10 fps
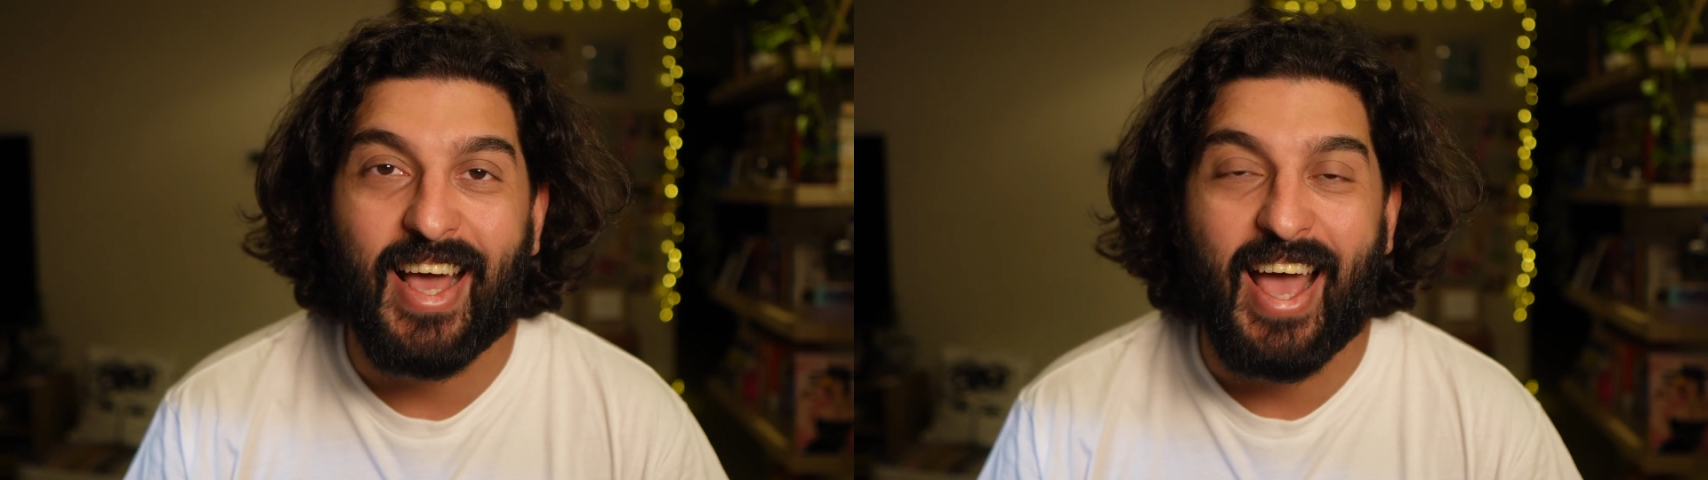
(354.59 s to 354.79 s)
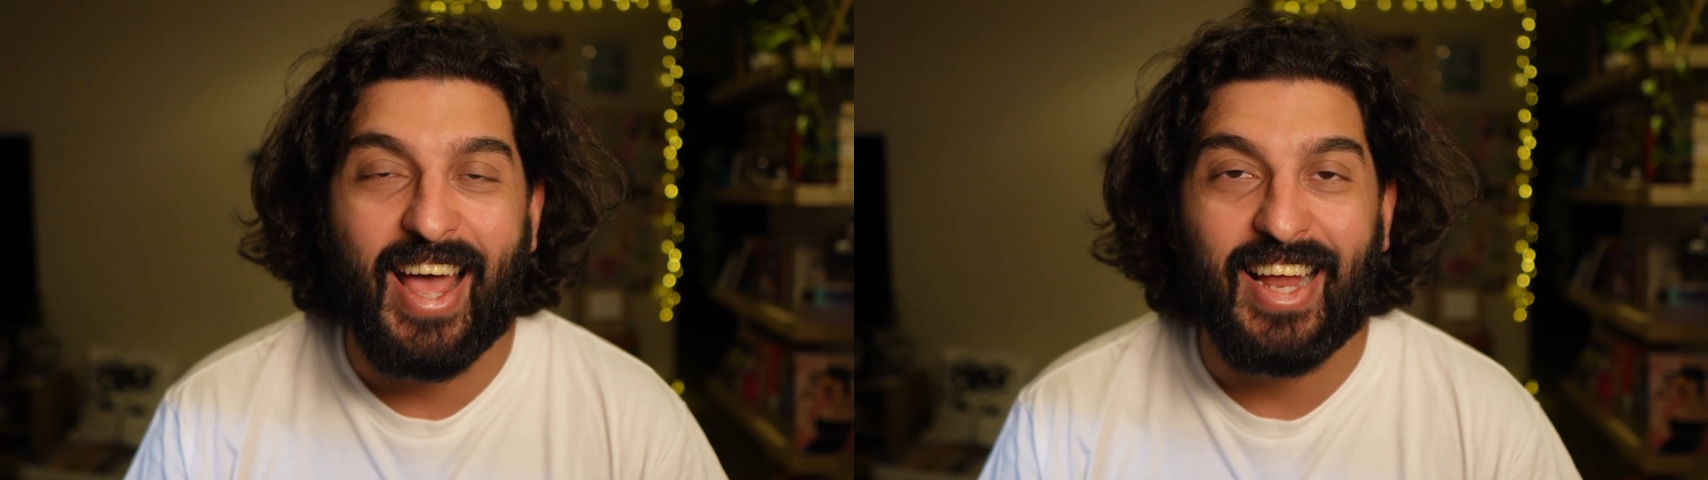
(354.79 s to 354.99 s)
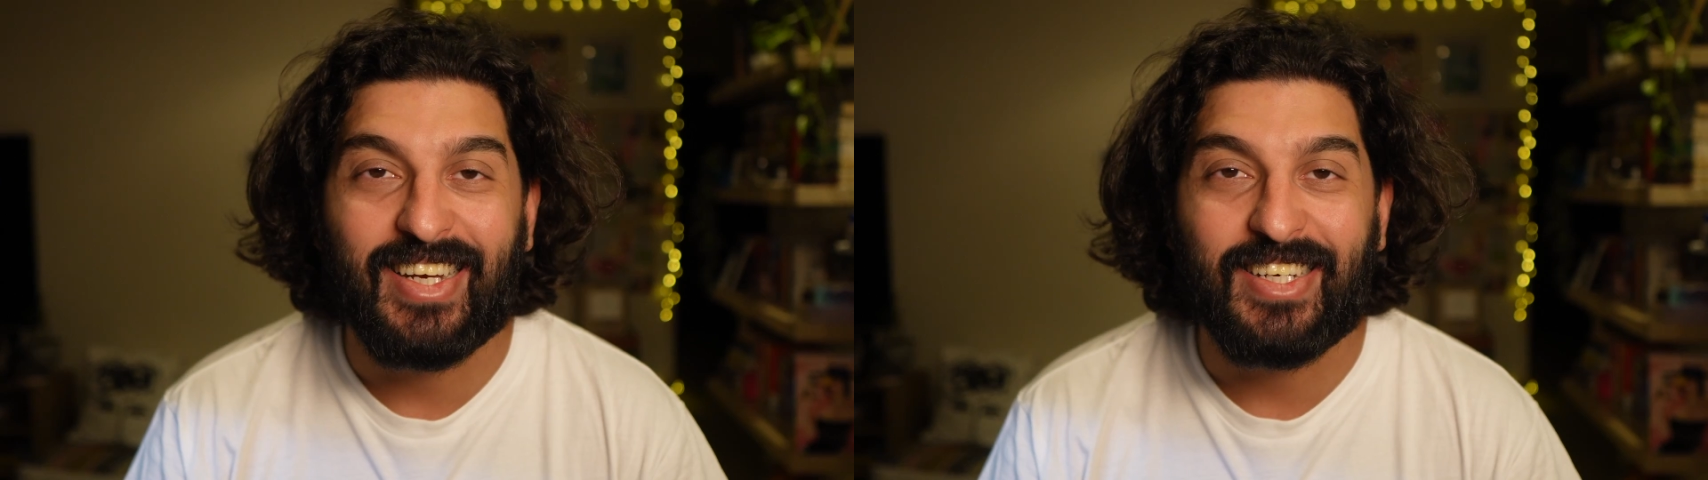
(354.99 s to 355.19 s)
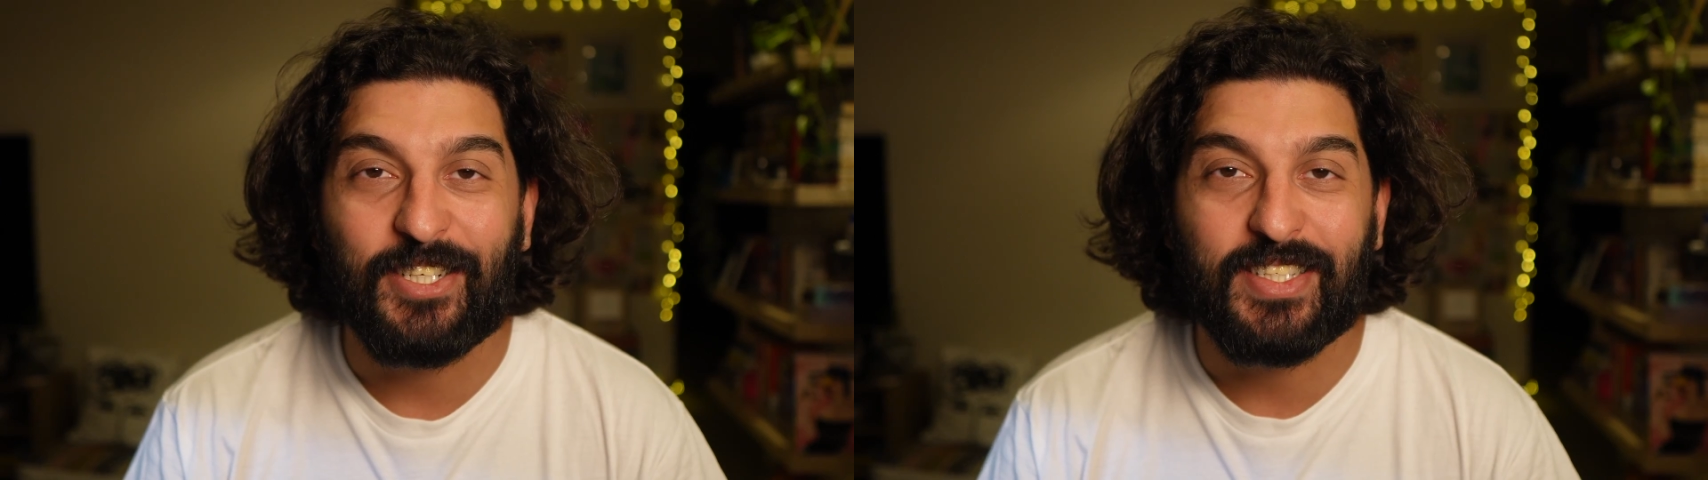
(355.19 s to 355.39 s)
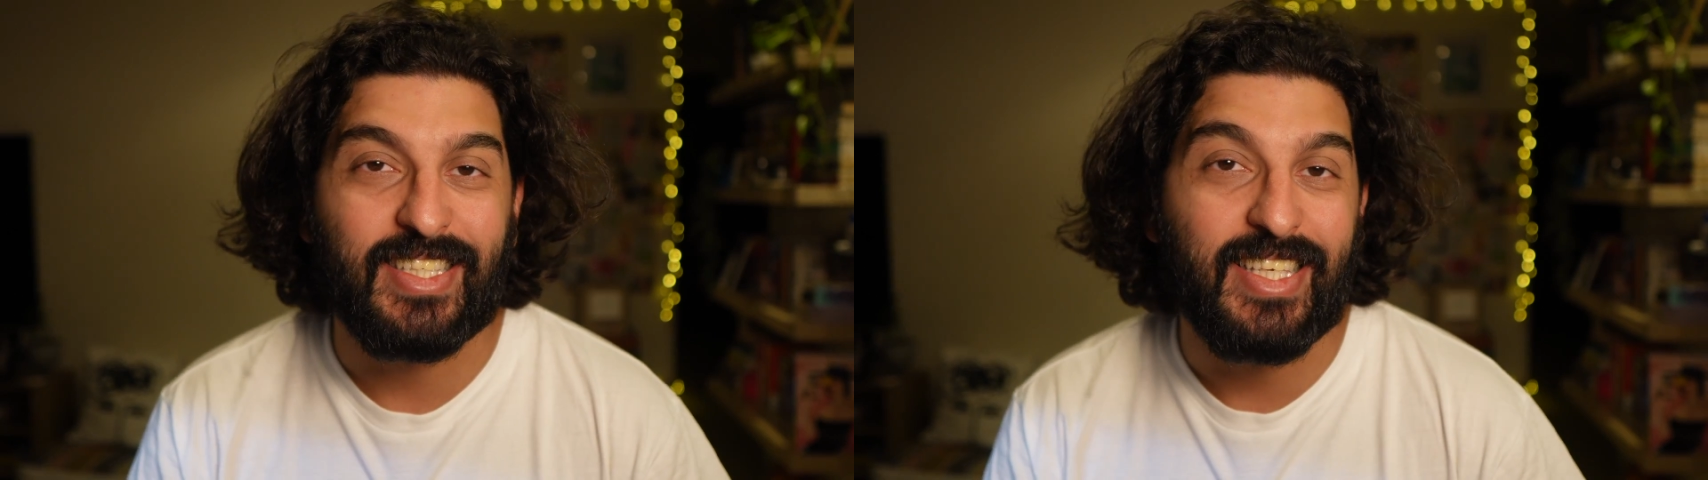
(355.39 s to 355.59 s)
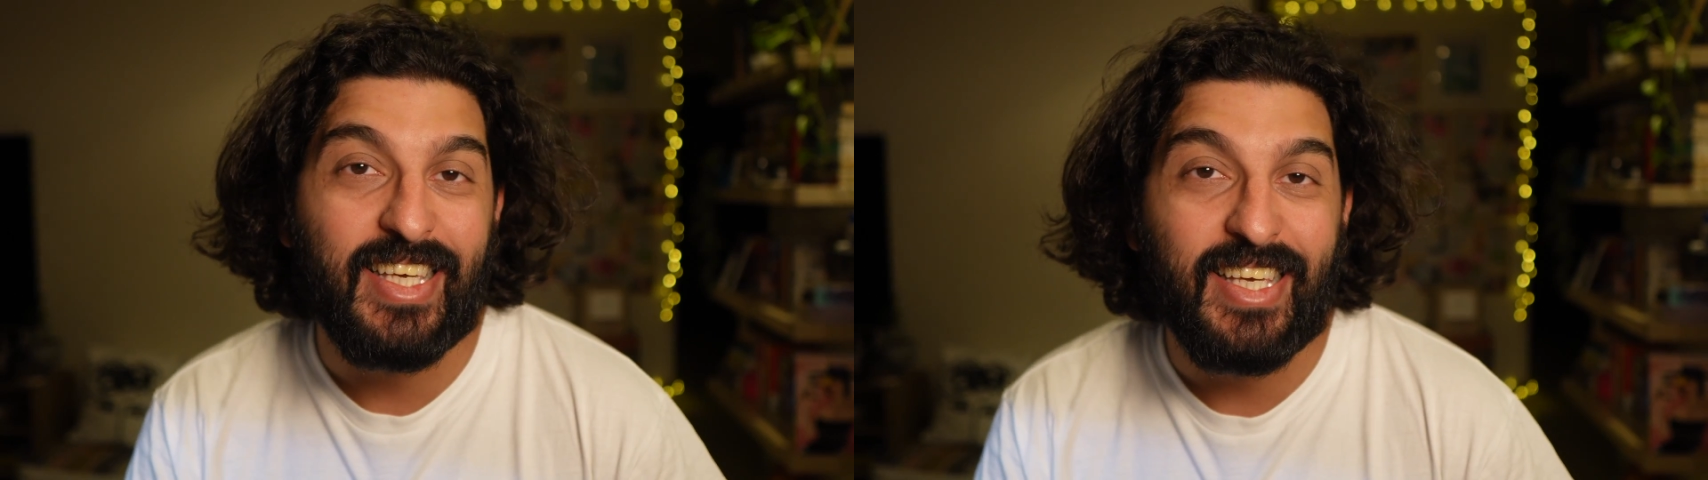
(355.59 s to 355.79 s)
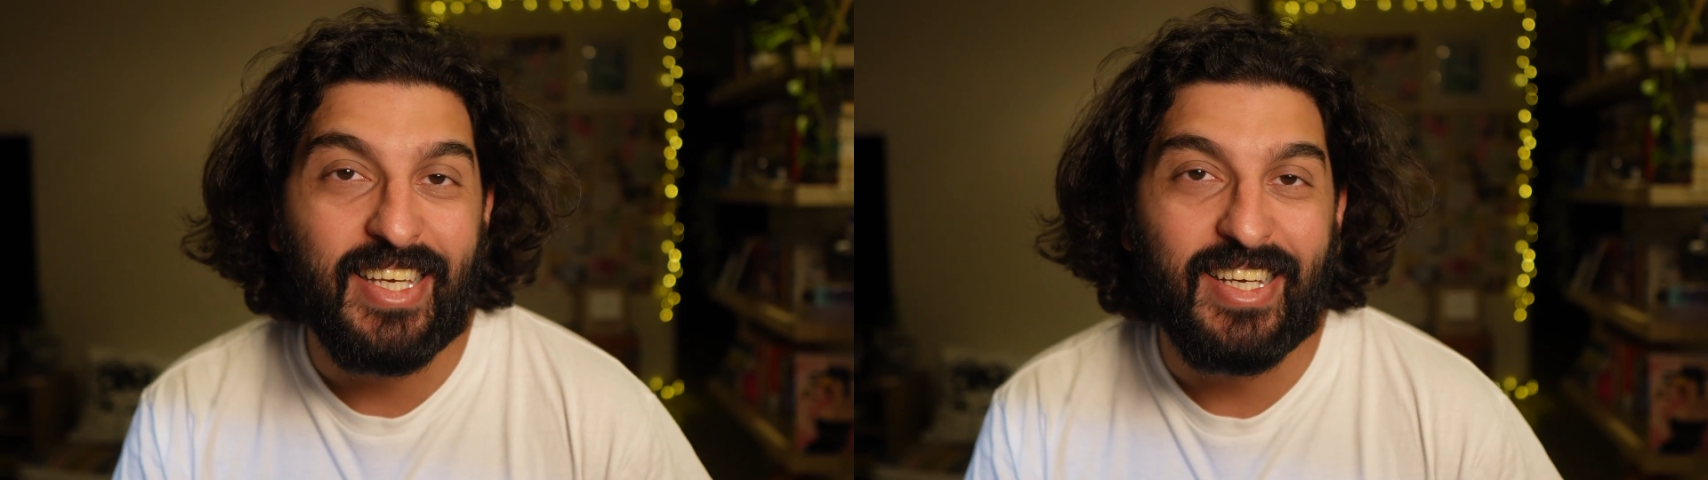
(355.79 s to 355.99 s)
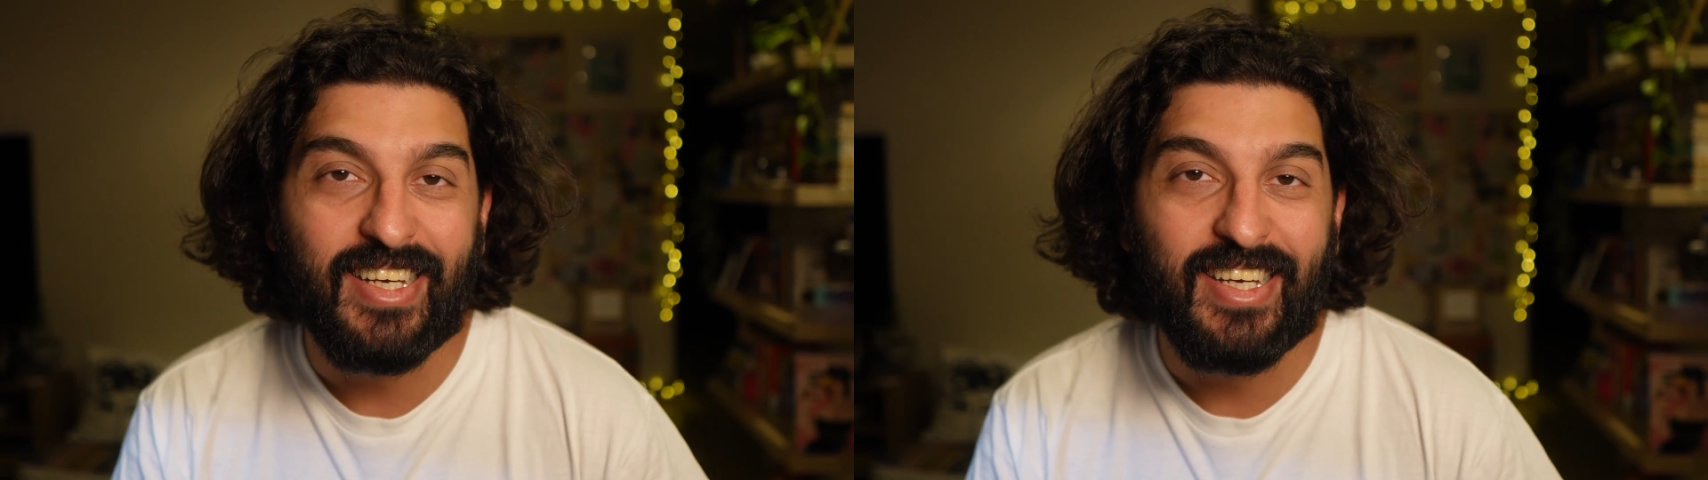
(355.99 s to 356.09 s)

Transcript: and just see,